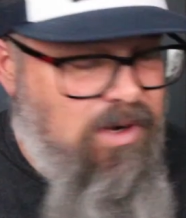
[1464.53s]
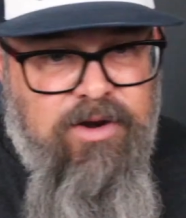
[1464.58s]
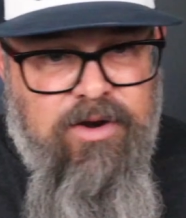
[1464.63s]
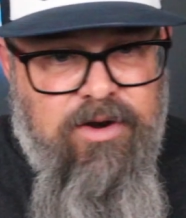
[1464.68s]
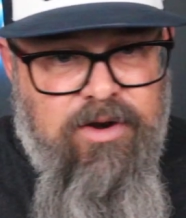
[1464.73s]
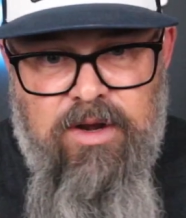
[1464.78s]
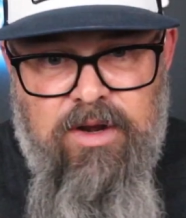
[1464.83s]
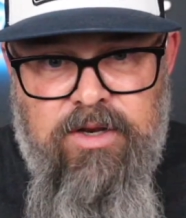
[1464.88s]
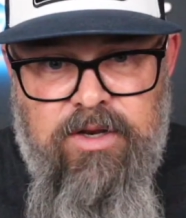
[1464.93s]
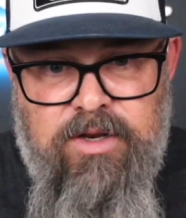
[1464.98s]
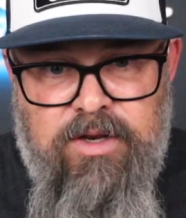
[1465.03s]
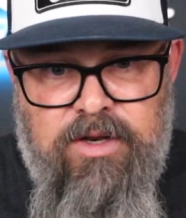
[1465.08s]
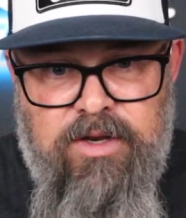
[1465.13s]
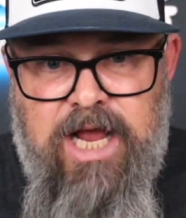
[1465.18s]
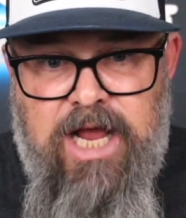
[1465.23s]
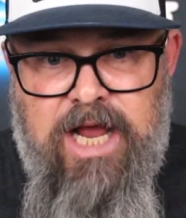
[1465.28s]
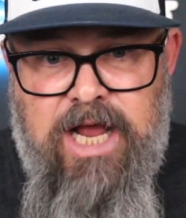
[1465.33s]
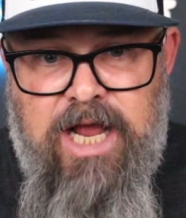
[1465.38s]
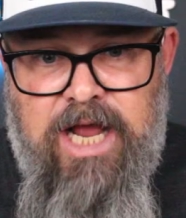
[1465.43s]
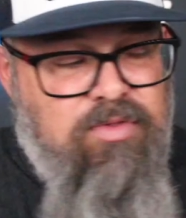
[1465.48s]
a little channel
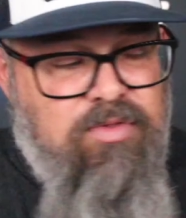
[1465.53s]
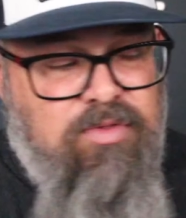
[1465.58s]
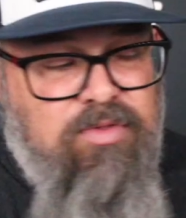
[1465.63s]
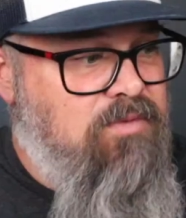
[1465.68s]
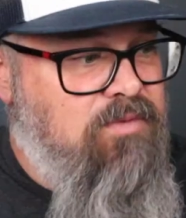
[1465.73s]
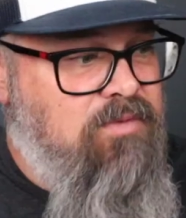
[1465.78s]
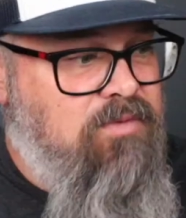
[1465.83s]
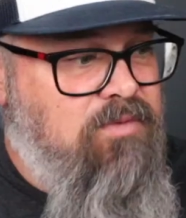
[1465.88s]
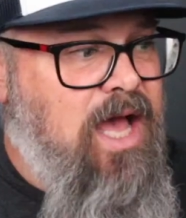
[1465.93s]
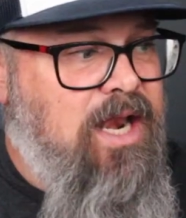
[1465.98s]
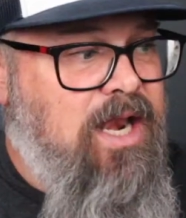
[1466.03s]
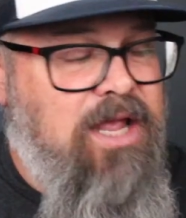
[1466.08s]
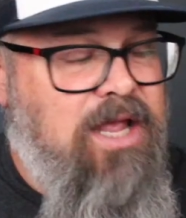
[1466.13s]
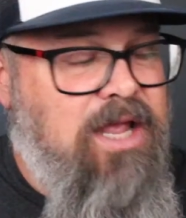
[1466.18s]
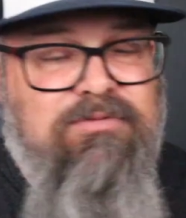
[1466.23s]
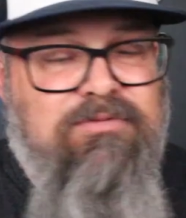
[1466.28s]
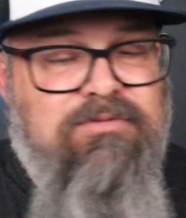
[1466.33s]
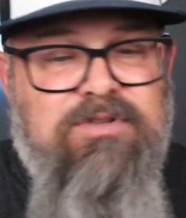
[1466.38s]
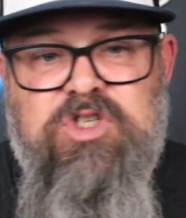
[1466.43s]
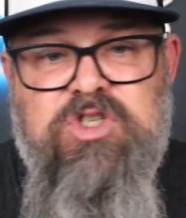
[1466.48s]
thing, we've got a
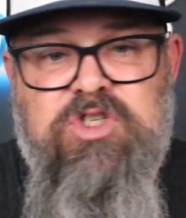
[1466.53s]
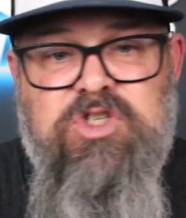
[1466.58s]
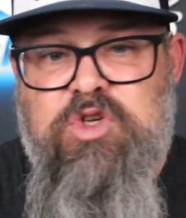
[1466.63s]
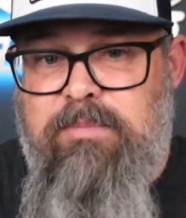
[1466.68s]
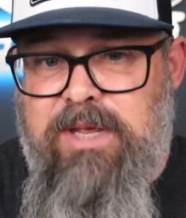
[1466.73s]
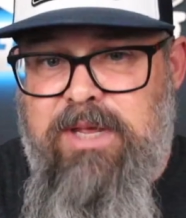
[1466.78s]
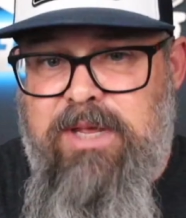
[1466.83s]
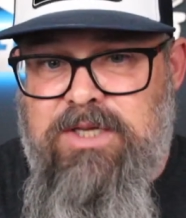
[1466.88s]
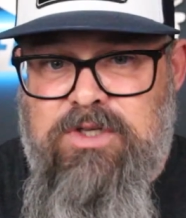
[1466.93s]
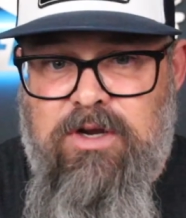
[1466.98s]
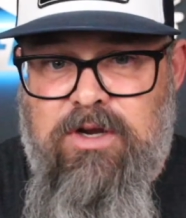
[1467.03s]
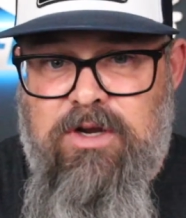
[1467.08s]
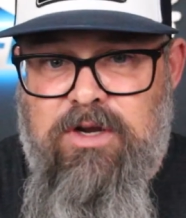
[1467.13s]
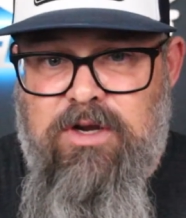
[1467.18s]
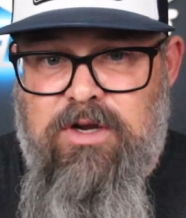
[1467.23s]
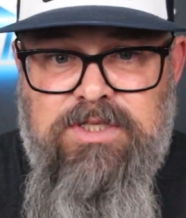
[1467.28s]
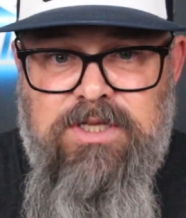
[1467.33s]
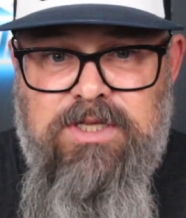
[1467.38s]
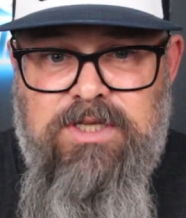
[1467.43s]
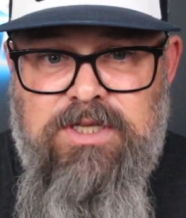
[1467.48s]
streaming service that we're
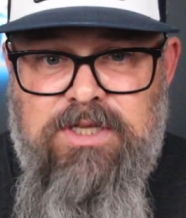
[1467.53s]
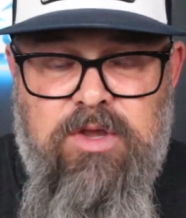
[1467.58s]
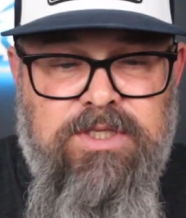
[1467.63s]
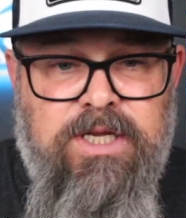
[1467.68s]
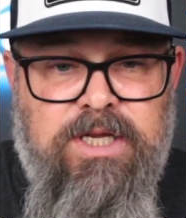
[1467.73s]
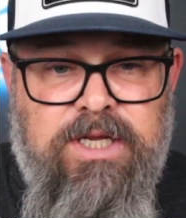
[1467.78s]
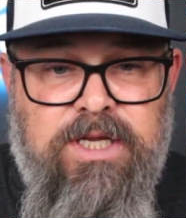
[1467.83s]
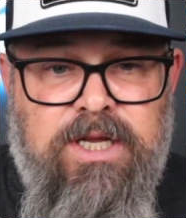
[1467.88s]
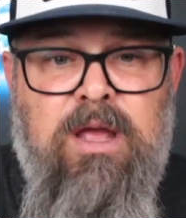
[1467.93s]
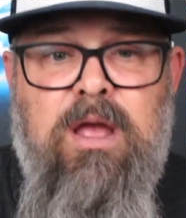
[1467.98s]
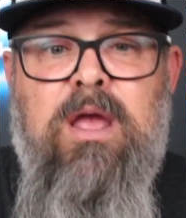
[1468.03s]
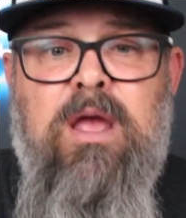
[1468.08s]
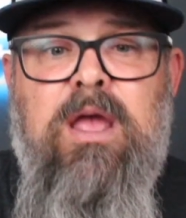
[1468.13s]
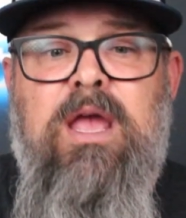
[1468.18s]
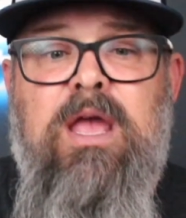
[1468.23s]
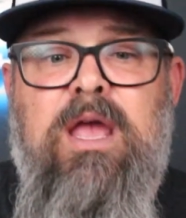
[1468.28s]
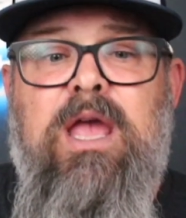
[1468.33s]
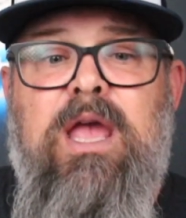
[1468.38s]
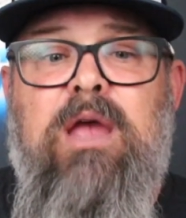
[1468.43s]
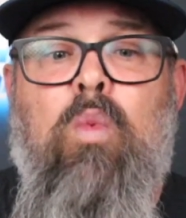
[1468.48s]
using.
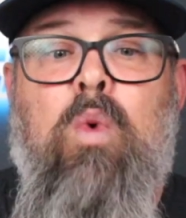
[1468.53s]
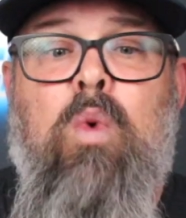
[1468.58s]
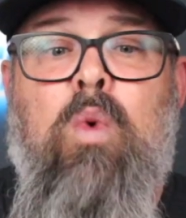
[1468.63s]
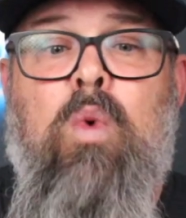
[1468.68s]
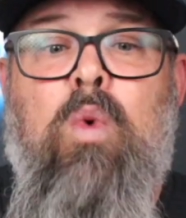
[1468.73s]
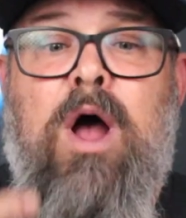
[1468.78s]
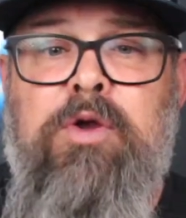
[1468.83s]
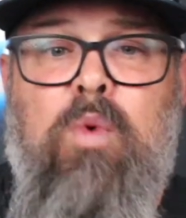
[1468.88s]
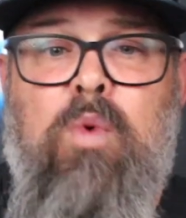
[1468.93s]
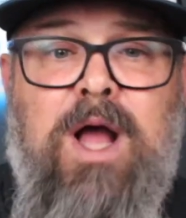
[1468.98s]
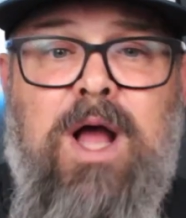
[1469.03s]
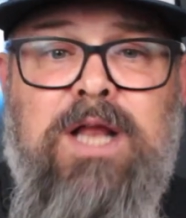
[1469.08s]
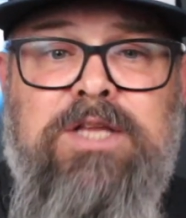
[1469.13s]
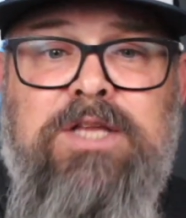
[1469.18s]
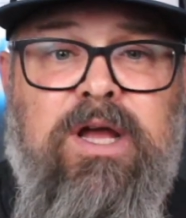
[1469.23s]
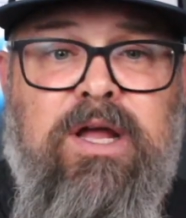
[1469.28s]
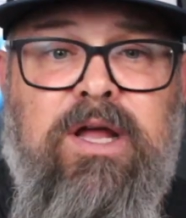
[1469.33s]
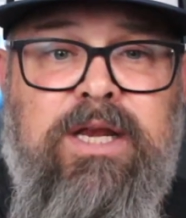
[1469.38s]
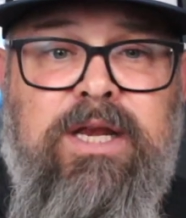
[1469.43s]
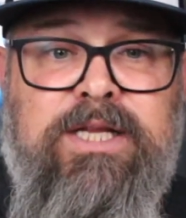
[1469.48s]
While you're watching on
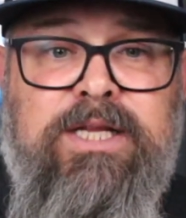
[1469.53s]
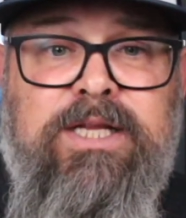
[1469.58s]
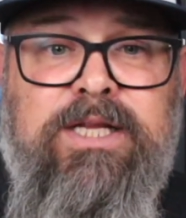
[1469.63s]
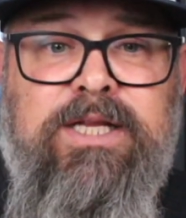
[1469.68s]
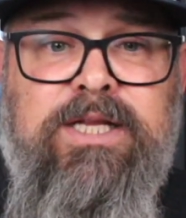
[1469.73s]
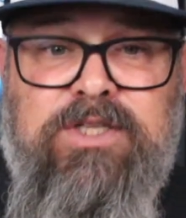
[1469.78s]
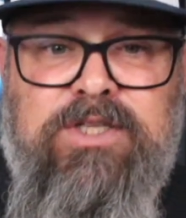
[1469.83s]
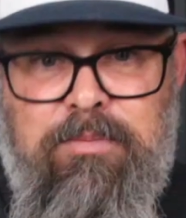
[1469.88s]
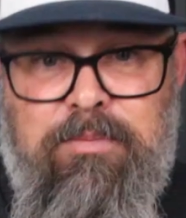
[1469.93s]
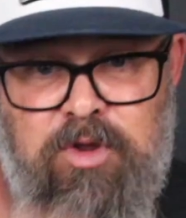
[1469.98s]
Instagram, you're on